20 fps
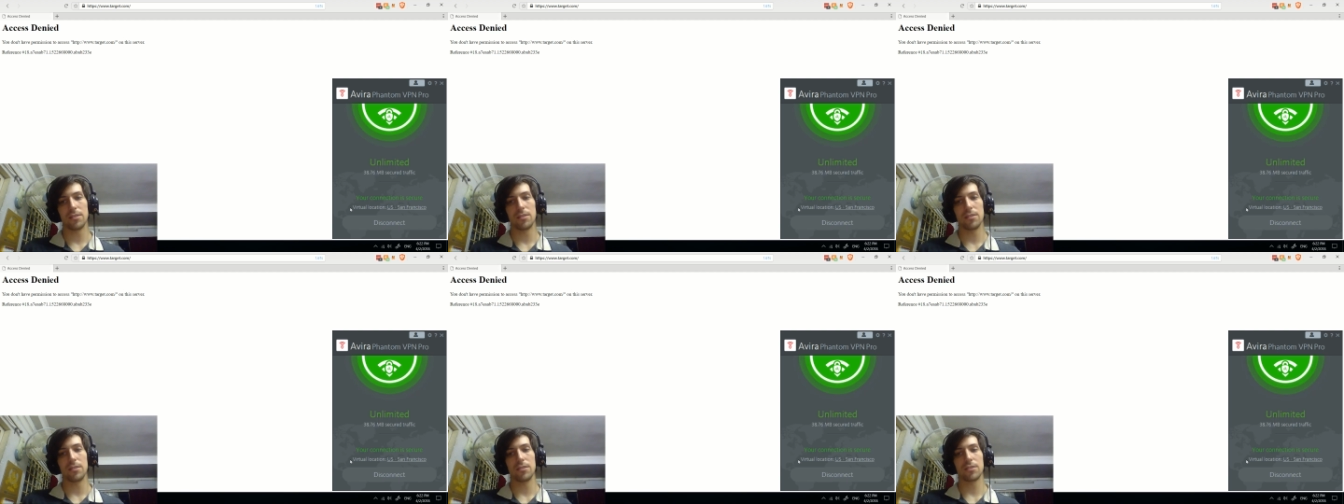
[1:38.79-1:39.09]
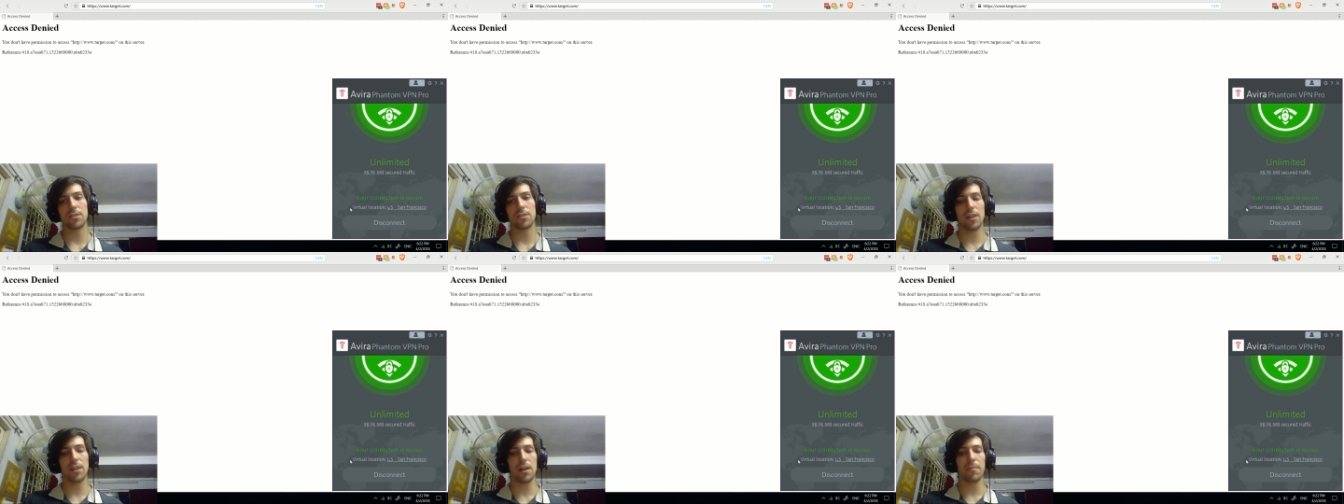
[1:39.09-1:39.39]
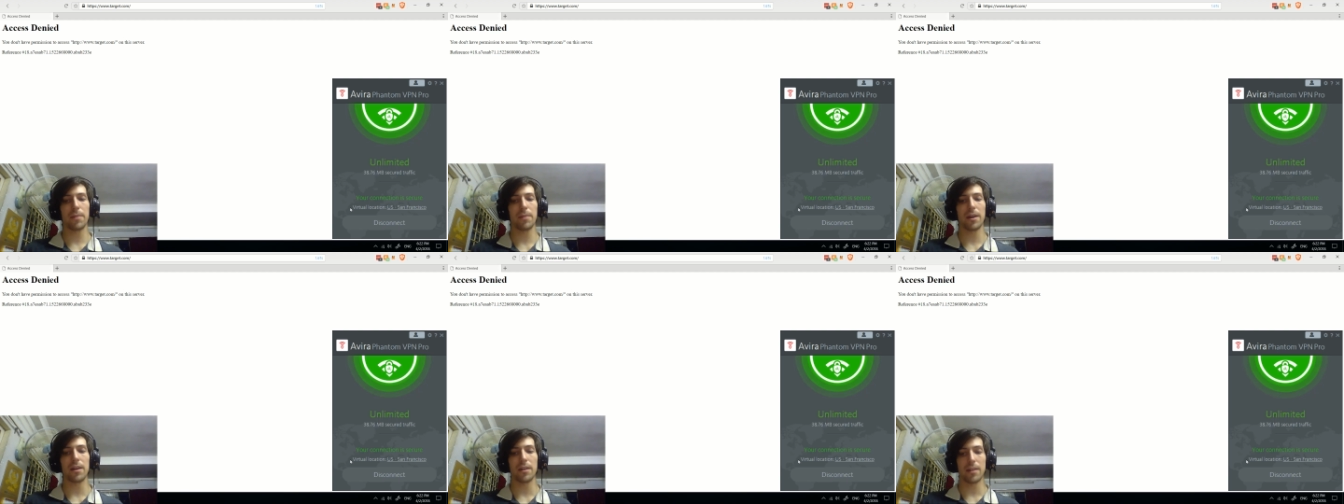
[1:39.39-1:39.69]
So now
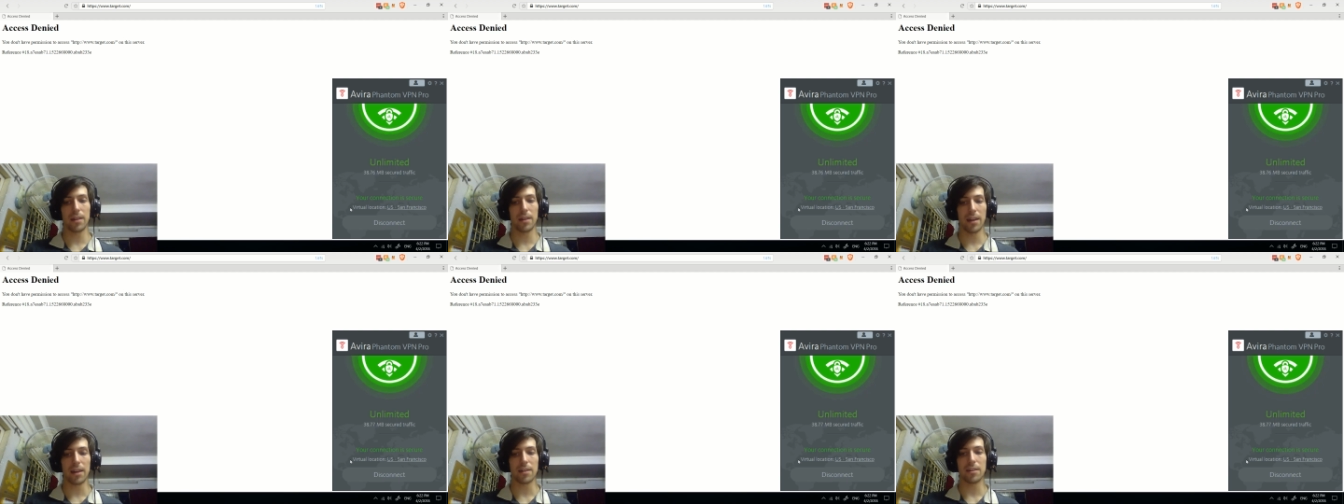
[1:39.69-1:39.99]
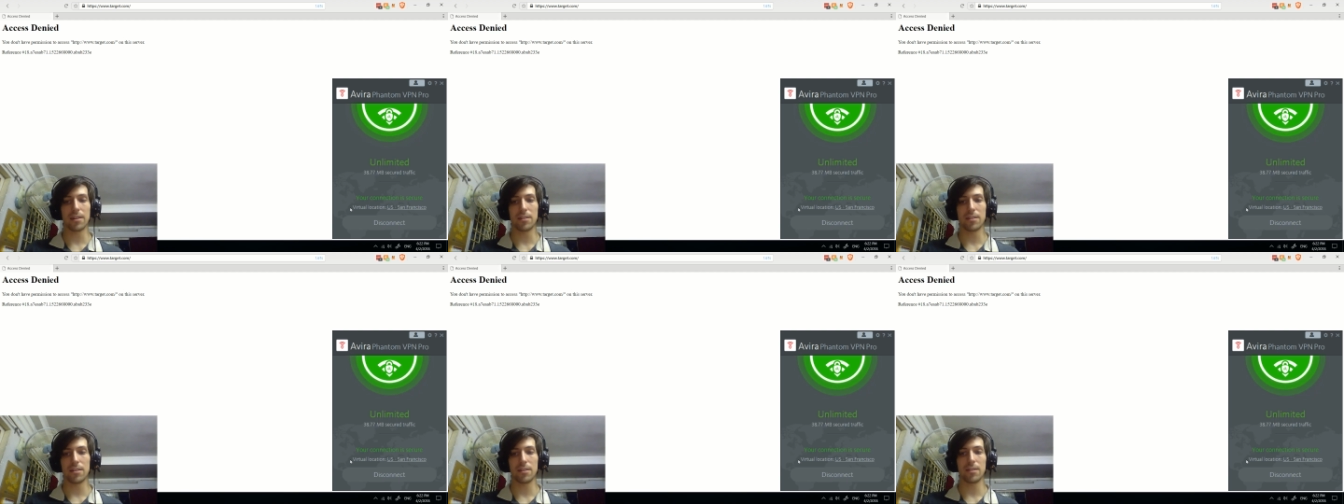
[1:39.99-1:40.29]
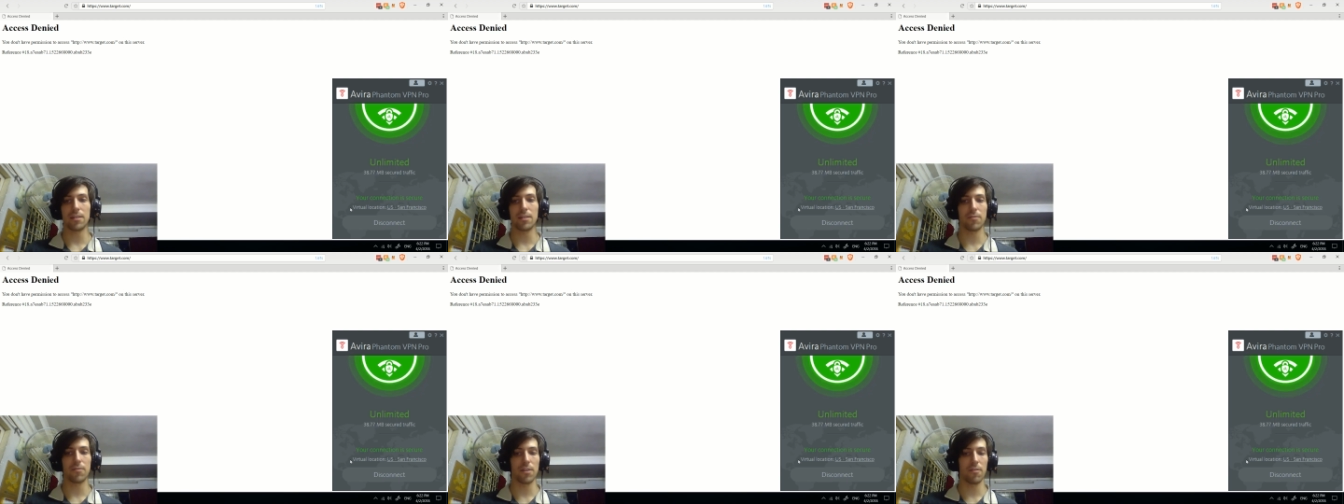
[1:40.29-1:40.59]
by connecting to
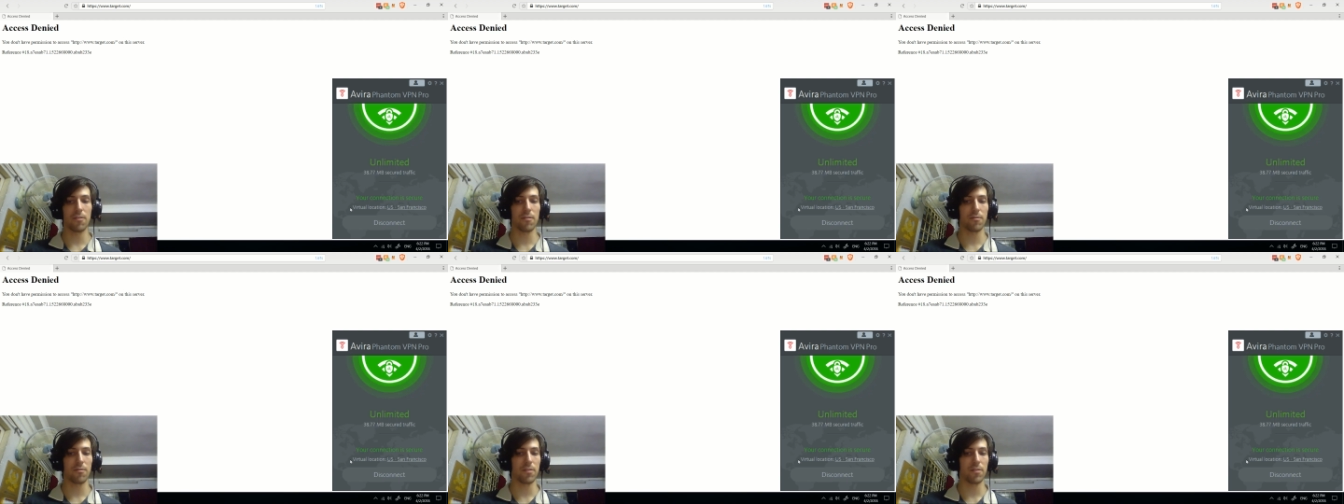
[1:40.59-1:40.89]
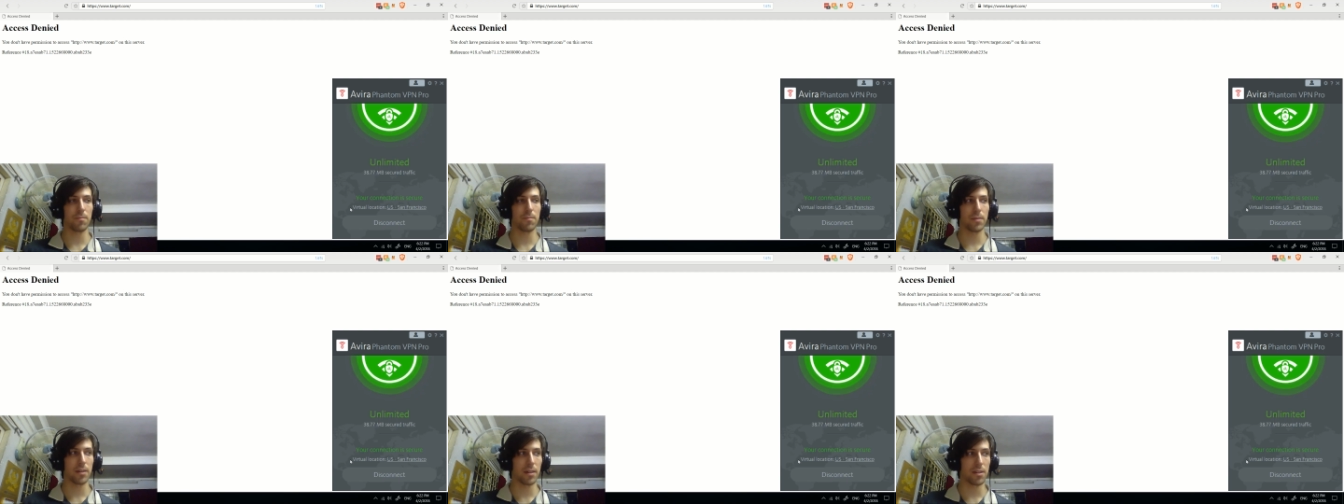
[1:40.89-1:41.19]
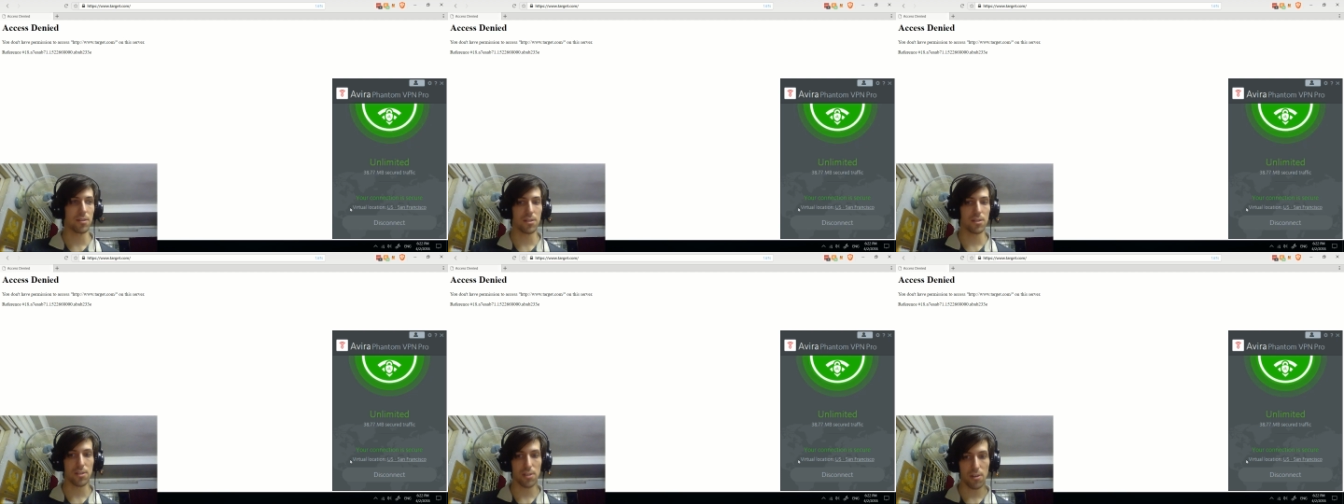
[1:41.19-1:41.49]
the Avira
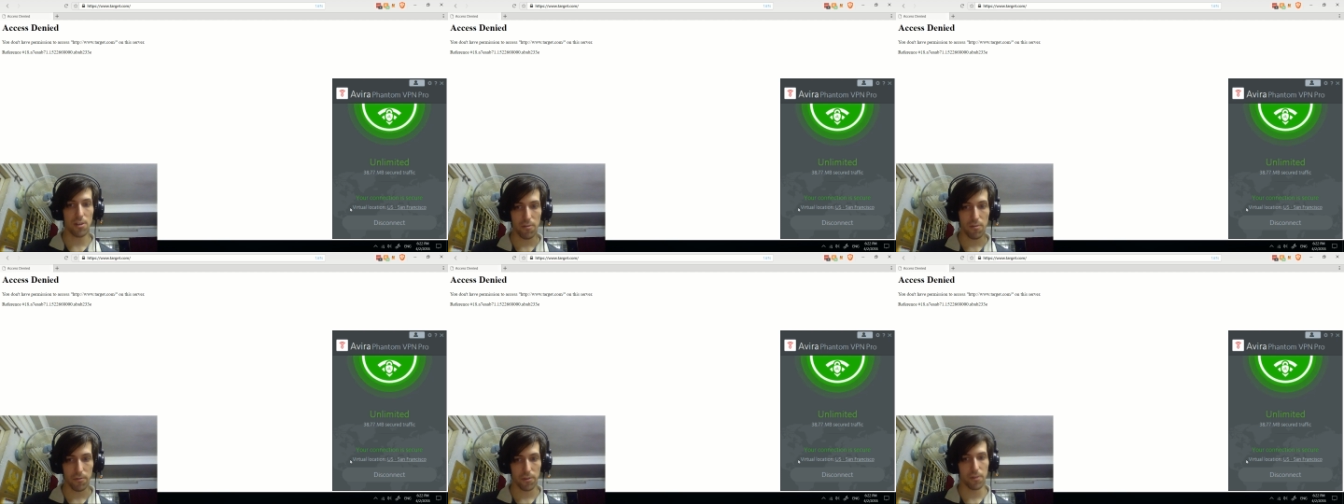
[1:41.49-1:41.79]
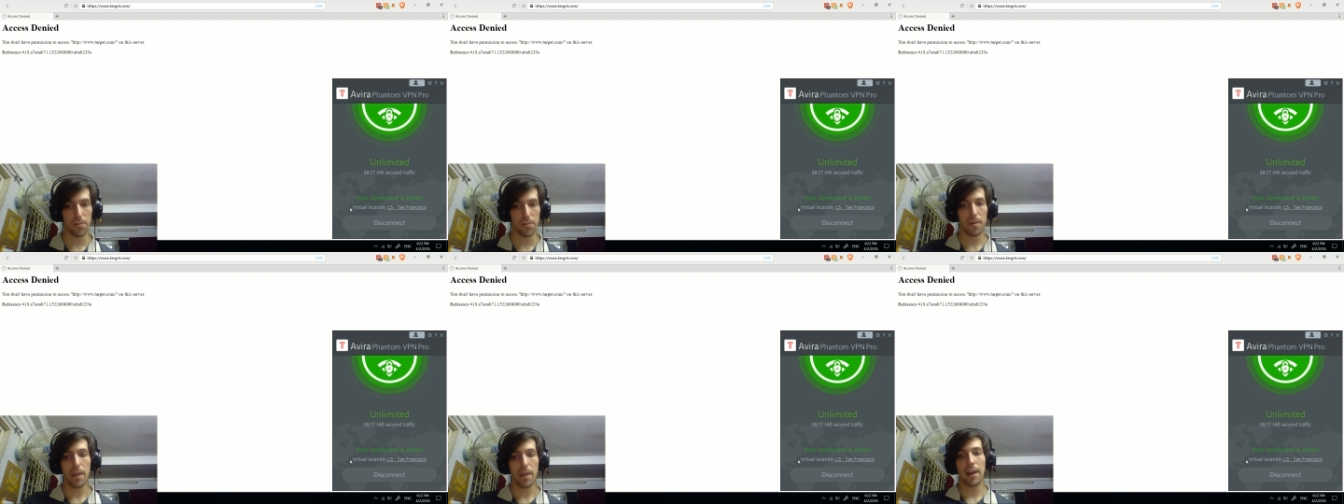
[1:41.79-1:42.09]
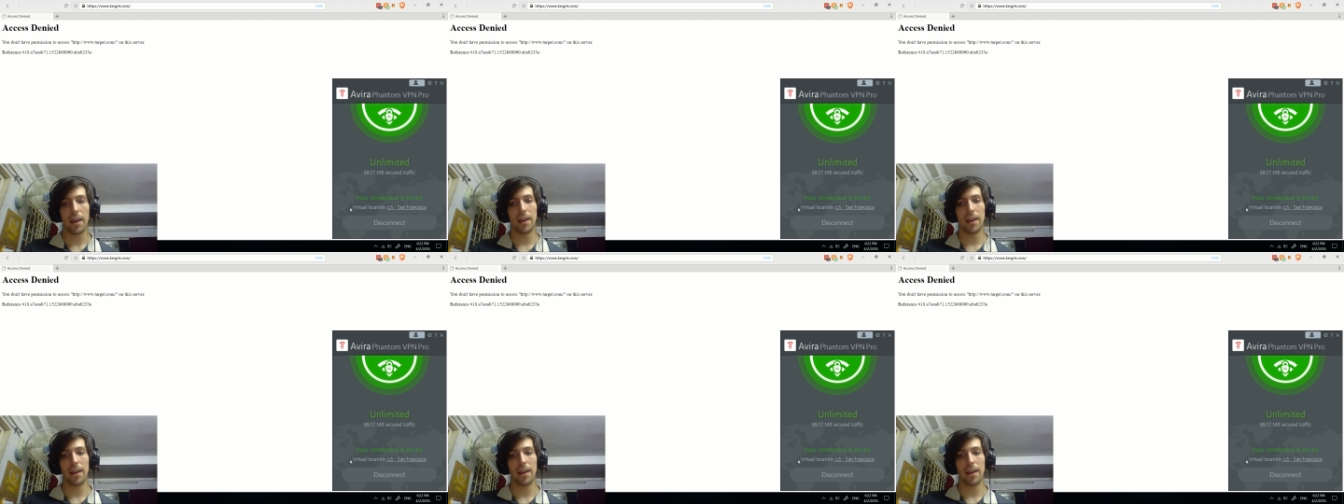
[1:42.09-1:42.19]
VPN server,